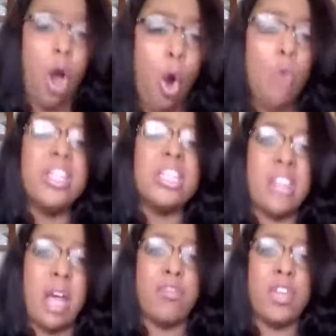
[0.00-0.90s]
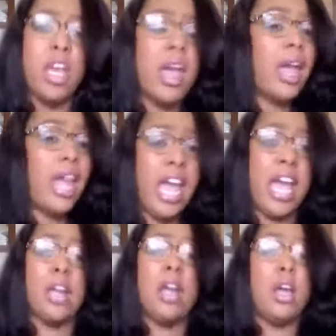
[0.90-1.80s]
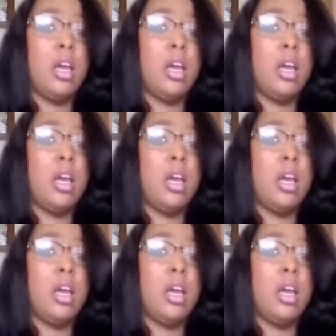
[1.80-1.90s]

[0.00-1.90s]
only safety in,